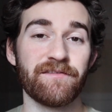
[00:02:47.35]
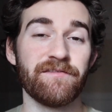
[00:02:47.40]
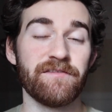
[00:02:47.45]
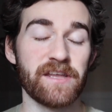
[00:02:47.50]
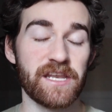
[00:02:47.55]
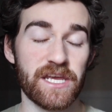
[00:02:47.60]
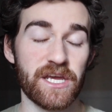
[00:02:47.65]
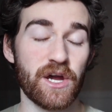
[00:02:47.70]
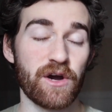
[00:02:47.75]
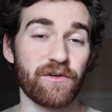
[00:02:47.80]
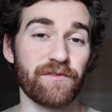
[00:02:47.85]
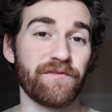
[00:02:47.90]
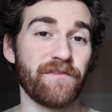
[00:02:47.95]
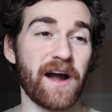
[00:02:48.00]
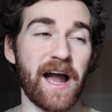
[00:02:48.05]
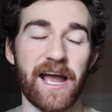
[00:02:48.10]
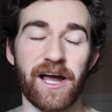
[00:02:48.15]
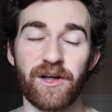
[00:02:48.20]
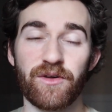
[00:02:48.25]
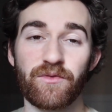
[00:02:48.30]
video
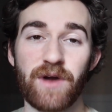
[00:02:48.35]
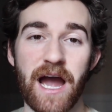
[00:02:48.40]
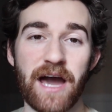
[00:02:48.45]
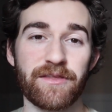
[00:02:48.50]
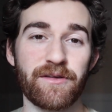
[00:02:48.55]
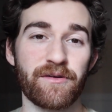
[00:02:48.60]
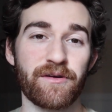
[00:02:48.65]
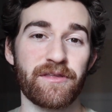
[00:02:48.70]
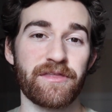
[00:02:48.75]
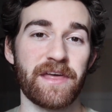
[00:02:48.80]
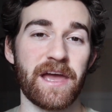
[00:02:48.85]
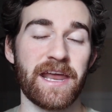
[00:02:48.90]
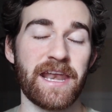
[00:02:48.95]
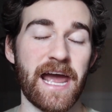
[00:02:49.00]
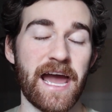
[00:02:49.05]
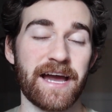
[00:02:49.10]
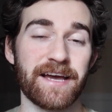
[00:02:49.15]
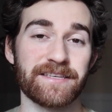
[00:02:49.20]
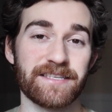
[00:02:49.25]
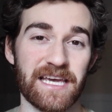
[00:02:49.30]
file rather than
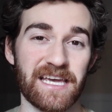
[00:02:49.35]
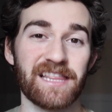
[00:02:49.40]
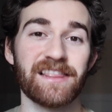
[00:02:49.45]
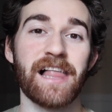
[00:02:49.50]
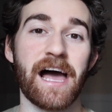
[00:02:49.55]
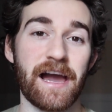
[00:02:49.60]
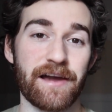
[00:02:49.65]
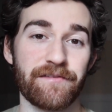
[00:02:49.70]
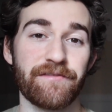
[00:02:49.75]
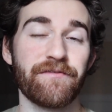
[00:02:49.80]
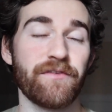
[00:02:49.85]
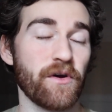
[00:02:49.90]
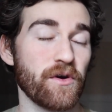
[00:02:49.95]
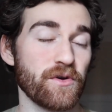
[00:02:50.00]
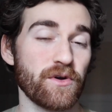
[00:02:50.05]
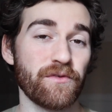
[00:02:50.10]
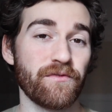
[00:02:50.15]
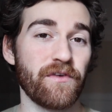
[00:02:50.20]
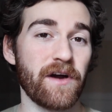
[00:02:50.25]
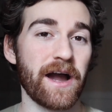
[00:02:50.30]
as a live
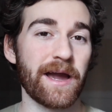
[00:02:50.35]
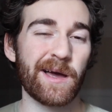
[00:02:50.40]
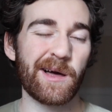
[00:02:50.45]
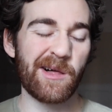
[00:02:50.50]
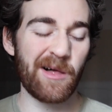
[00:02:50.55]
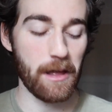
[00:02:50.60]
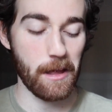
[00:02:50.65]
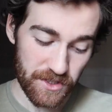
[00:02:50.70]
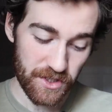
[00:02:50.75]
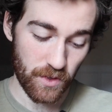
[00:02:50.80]
photo file.